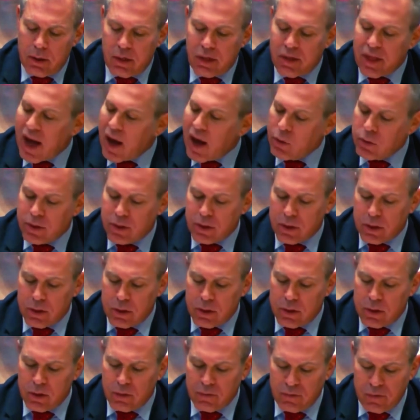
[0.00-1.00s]

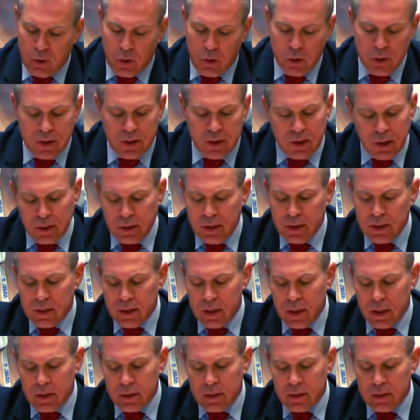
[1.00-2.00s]
thousands of your
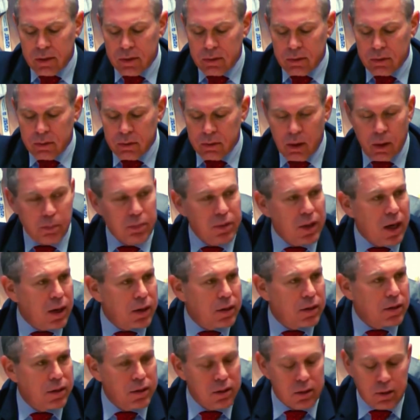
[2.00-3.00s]
citizens,
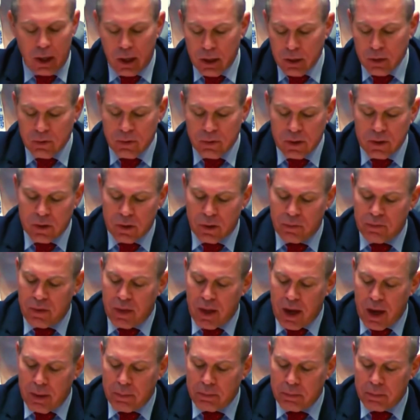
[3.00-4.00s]
abducted hundreds
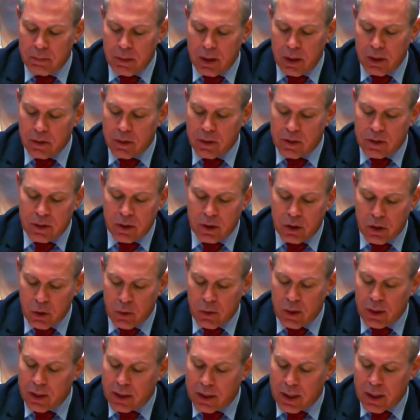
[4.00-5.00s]
of them, and the
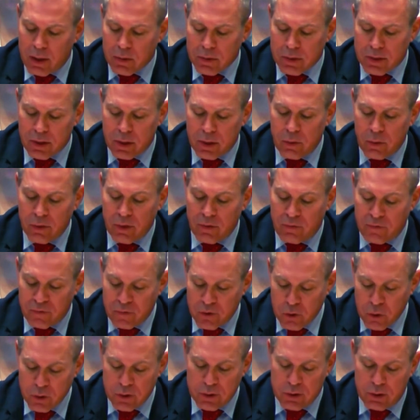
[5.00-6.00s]
Security Council
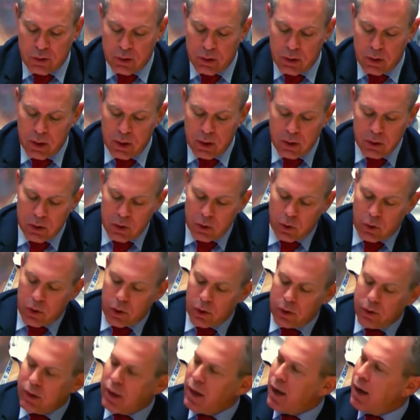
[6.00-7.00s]
refused to
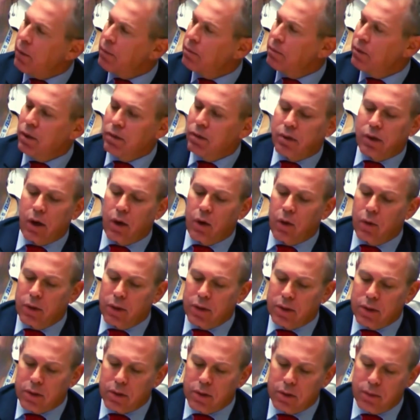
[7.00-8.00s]
condemn the
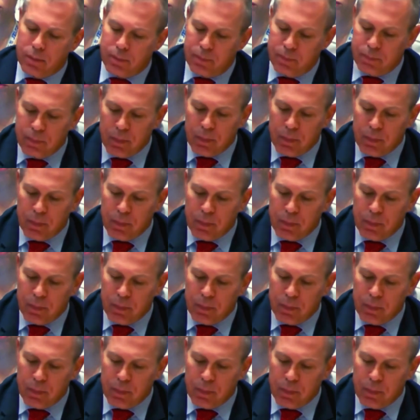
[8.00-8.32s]
terrorists?